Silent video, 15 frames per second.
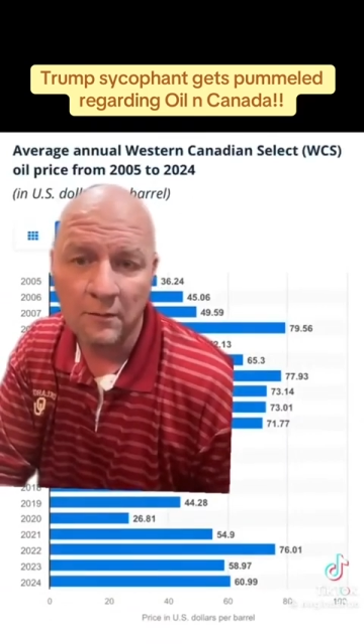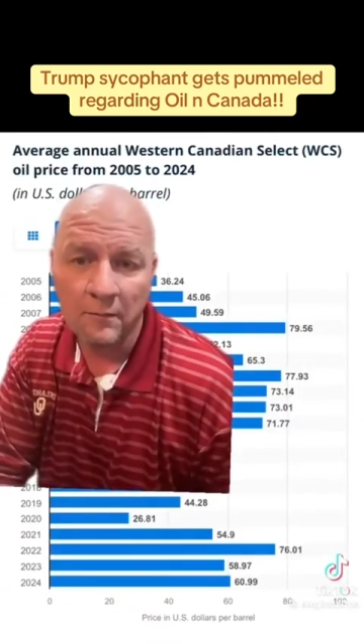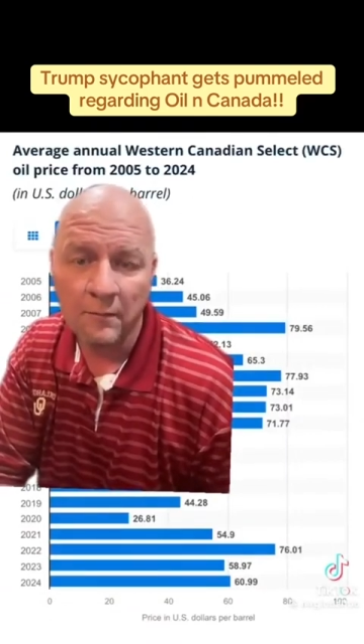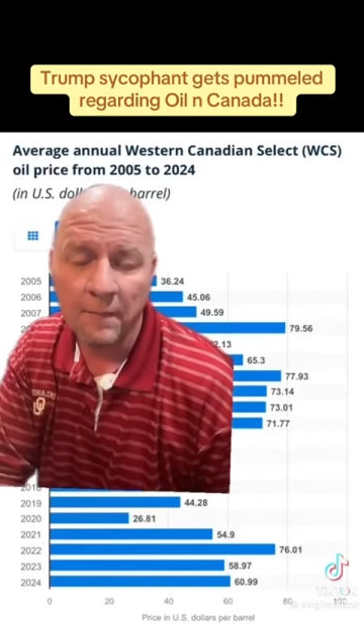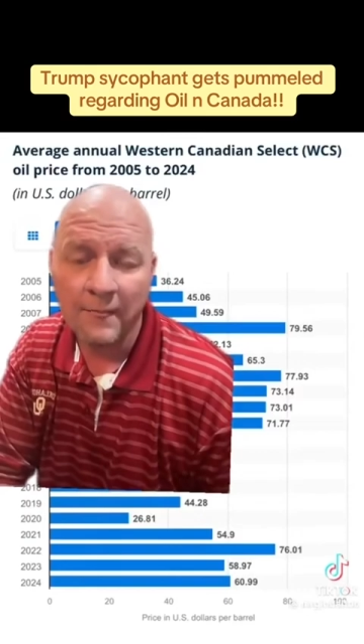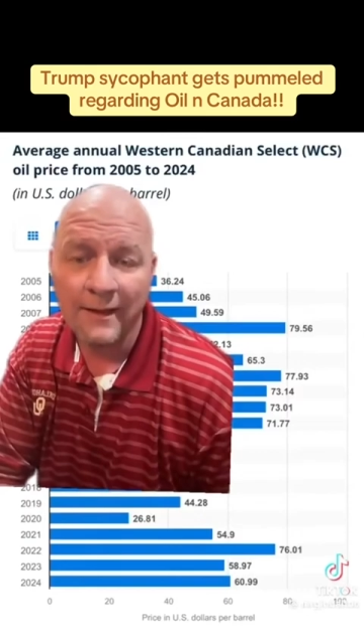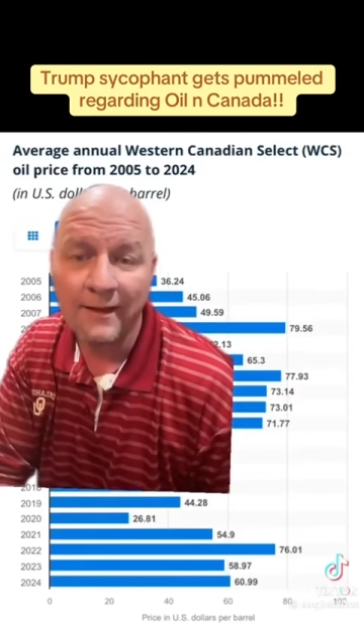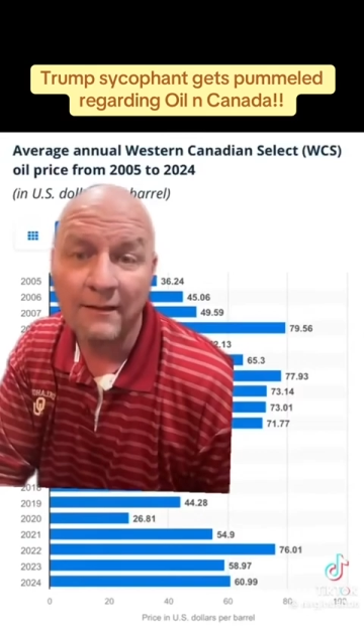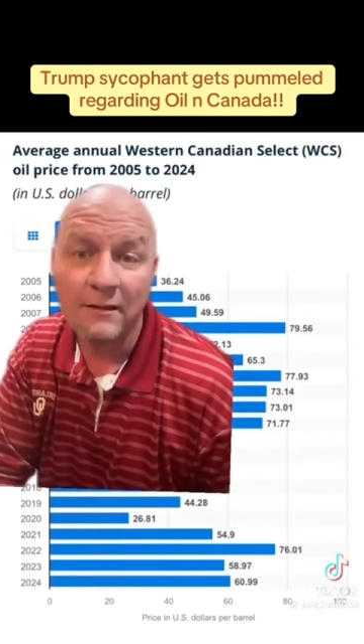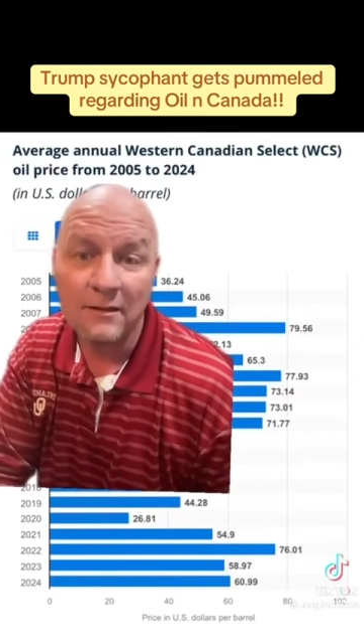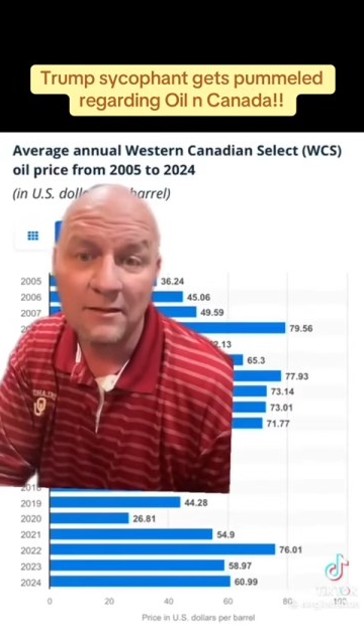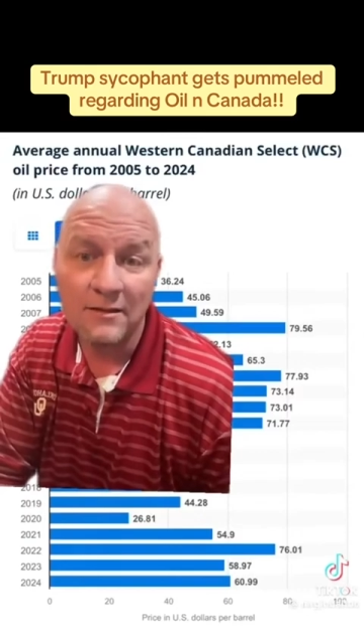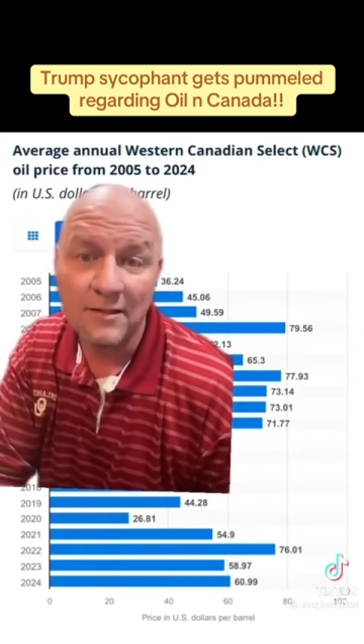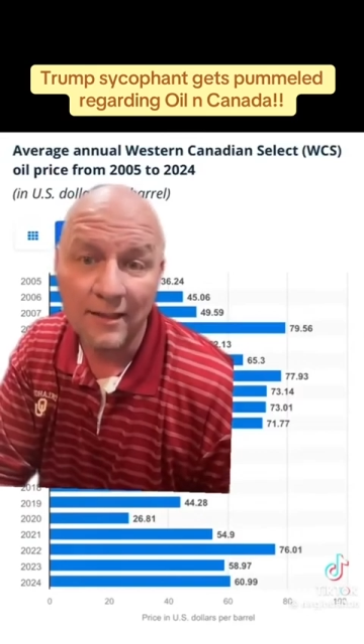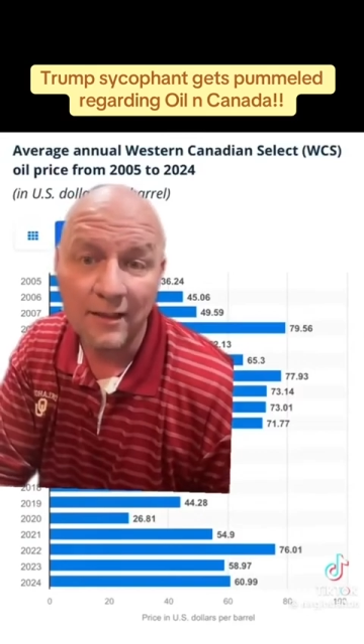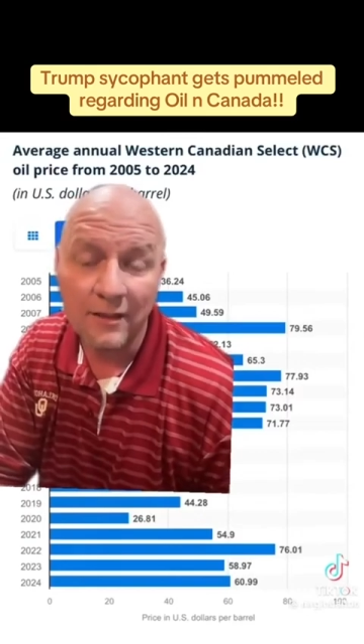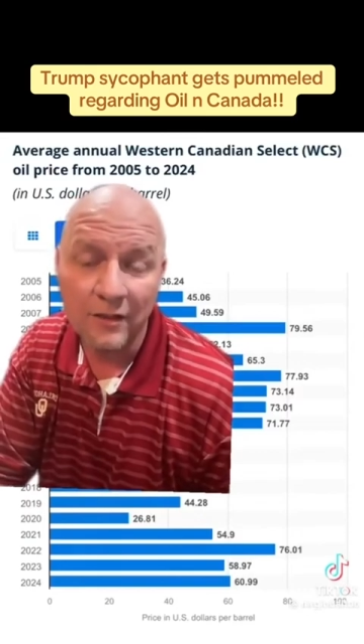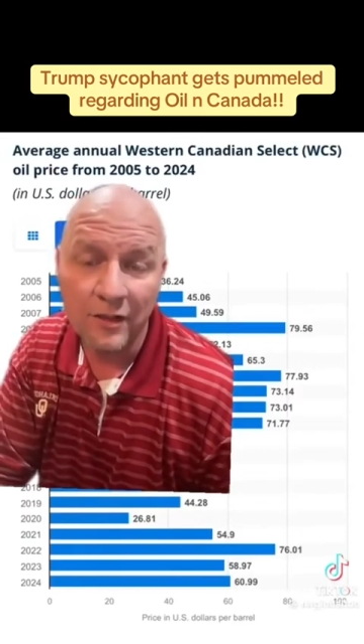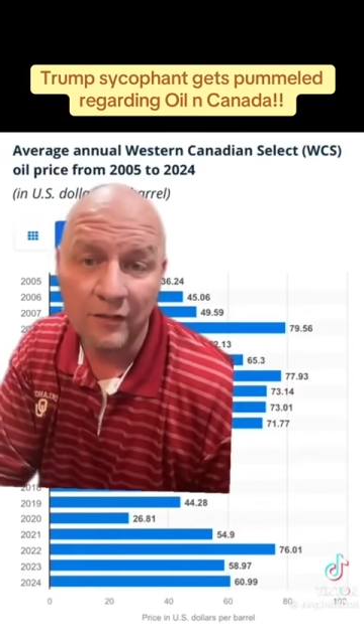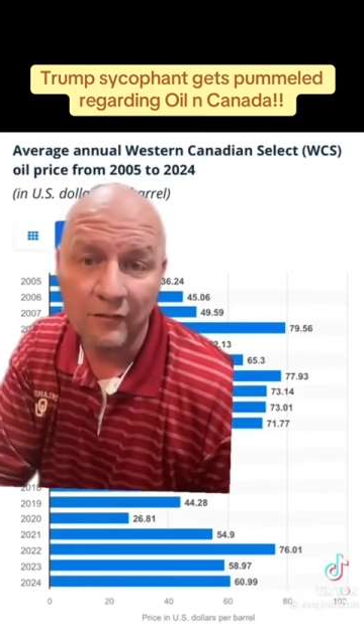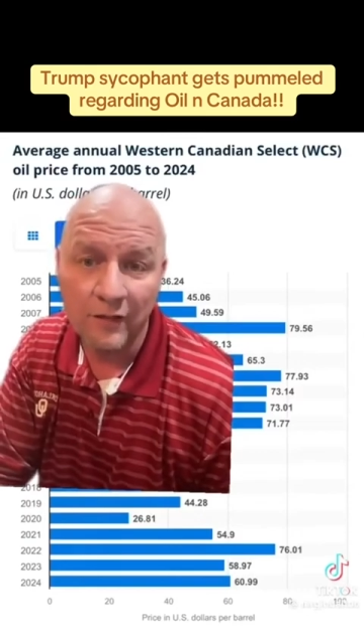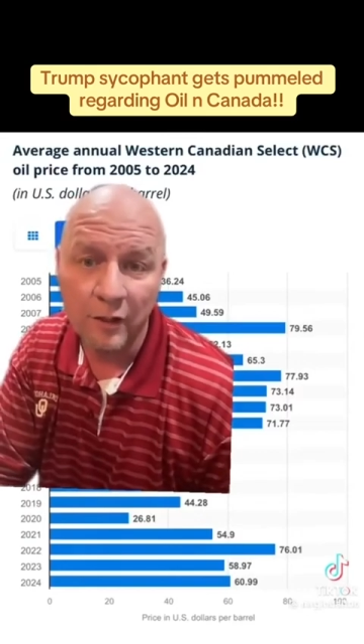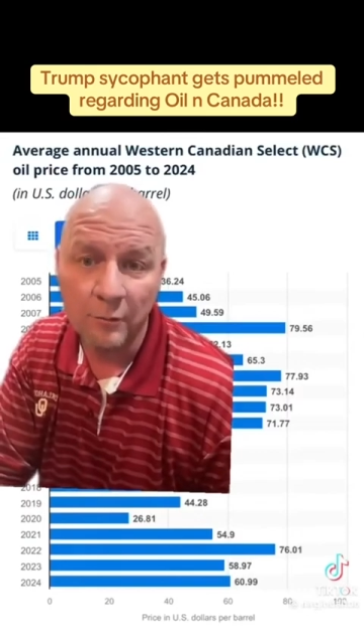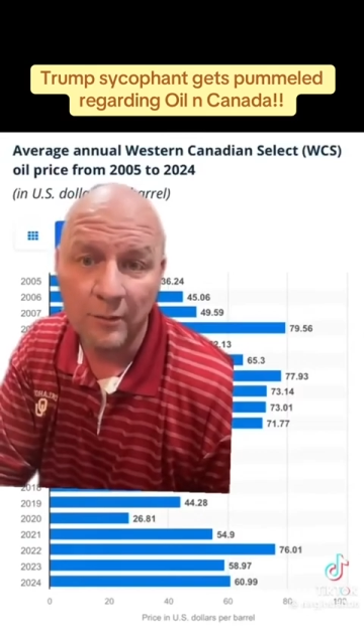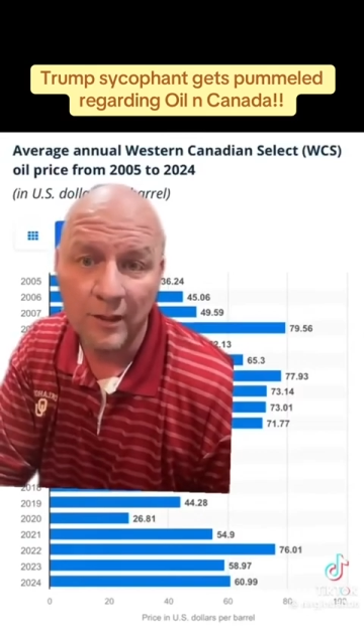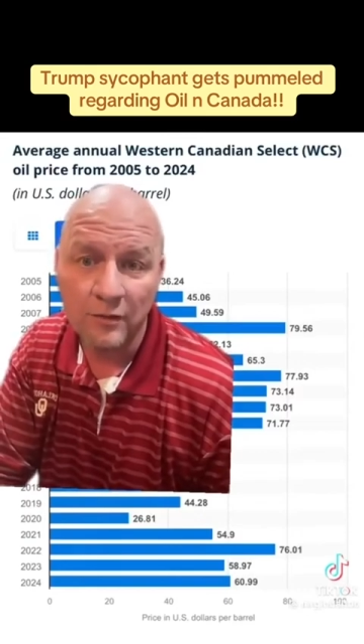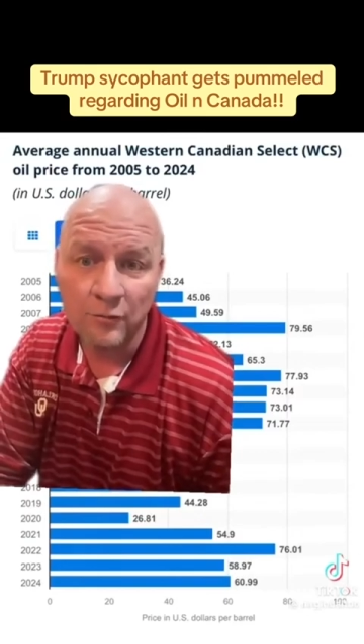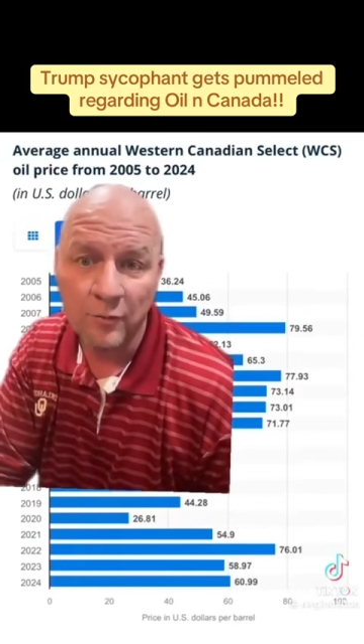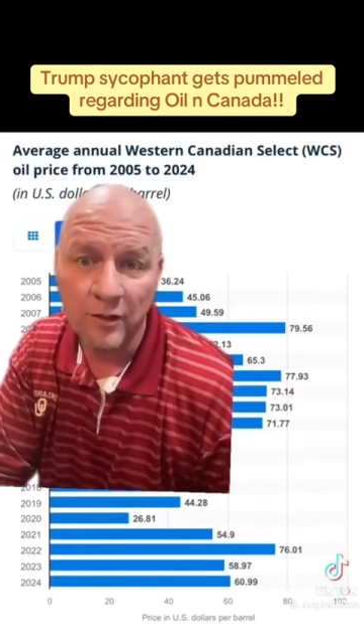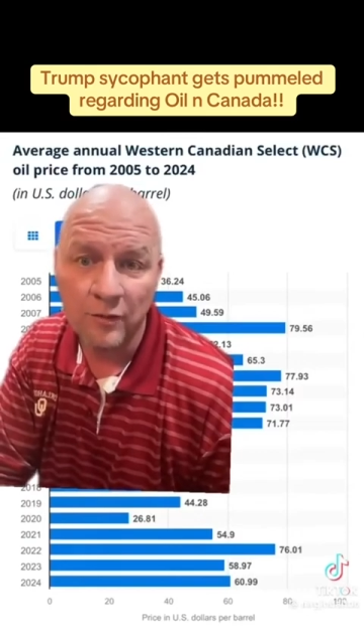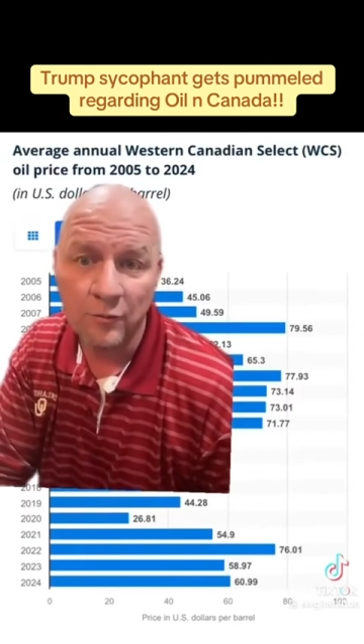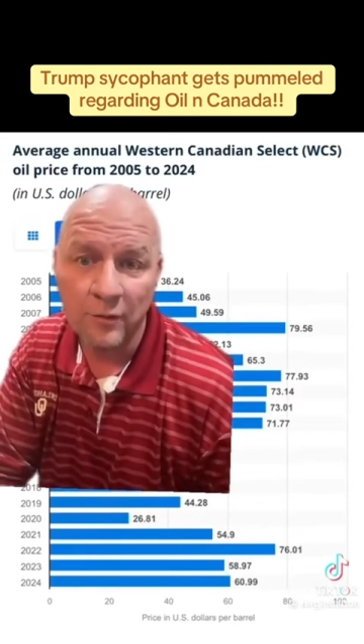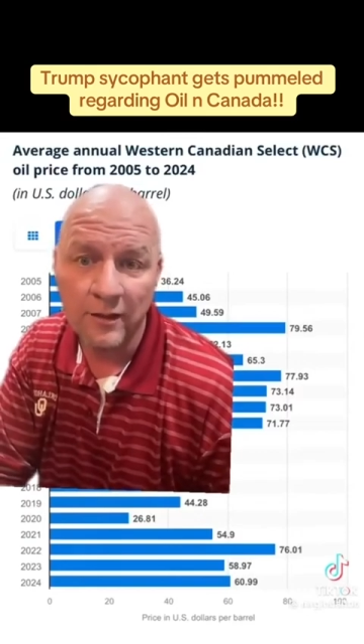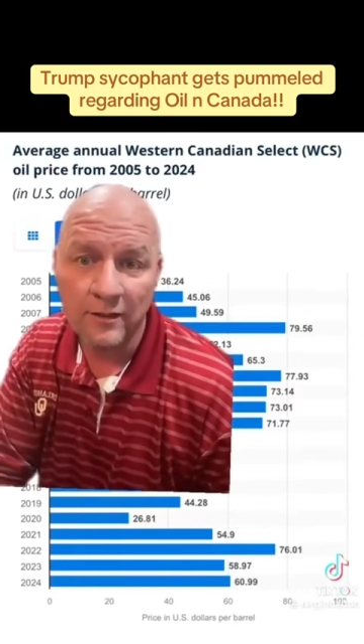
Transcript: In the second year of the OPEC 2020 deal,